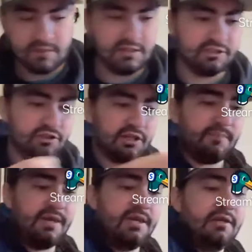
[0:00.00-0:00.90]
Unless you're like a
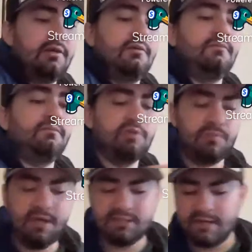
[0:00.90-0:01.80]
pig. Do
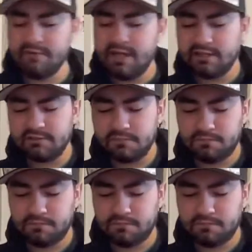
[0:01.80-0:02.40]
pigs have necks?